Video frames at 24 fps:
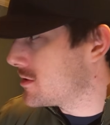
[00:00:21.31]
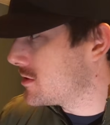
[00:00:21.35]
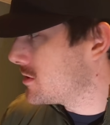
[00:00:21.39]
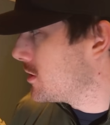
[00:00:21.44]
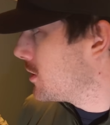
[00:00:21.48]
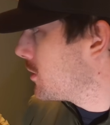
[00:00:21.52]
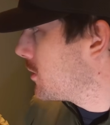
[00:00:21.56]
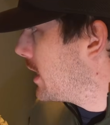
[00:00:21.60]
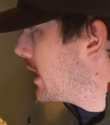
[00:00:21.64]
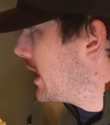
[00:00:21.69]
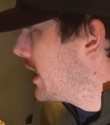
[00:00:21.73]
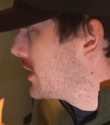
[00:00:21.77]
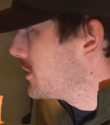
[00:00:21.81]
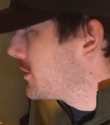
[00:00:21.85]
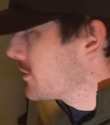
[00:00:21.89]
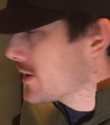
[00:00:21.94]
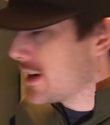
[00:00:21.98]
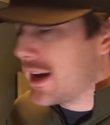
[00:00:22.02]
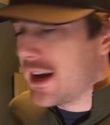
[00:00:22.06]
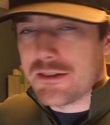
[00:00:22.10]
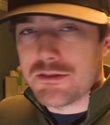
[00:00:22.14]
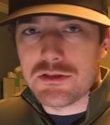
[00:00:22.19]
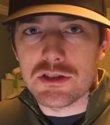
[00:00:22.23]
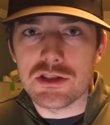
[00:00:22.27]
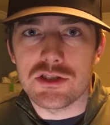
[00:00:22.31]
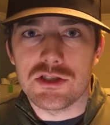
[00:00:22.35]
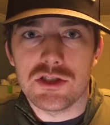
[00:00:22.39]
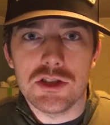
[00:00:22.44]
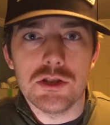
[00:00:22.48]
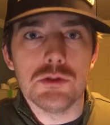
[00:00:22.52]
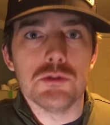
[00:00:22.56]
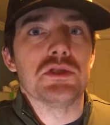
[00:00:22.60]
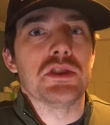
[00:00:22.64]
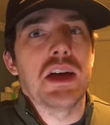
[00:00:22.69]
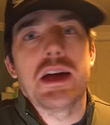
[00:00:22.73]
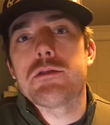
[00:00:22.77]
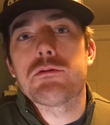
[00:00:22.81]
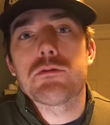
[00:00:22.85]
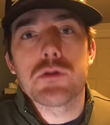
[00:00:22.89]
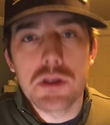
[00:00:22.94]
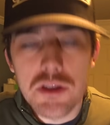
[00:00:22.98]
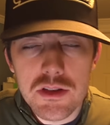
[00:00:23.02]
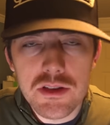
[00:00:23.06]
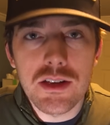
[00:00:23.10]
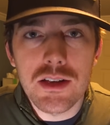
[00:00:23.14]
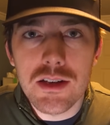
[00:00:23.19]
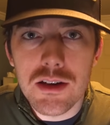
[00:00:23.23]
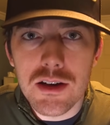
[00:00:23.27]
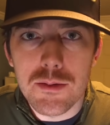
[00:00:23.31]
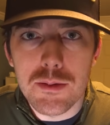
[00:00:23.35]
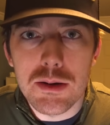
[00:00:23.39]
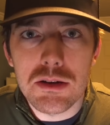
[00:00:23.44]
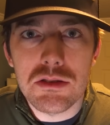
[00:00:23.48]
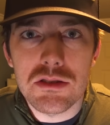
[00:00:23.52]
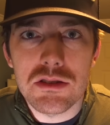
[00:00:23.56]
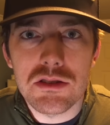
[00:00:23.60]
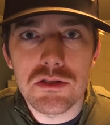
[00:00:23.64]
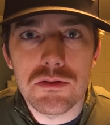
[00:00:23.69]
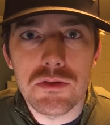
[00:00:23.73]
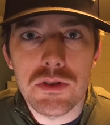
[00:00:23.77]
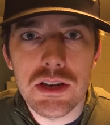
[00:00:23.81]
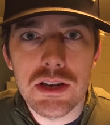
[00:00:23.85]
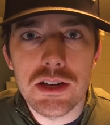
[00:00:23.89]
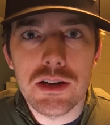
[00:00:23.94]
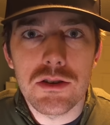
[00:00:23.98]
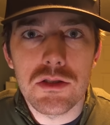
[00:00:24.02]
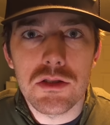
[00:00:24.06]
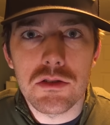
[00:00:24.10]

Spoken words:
So you're going to have to excuse everything about this video.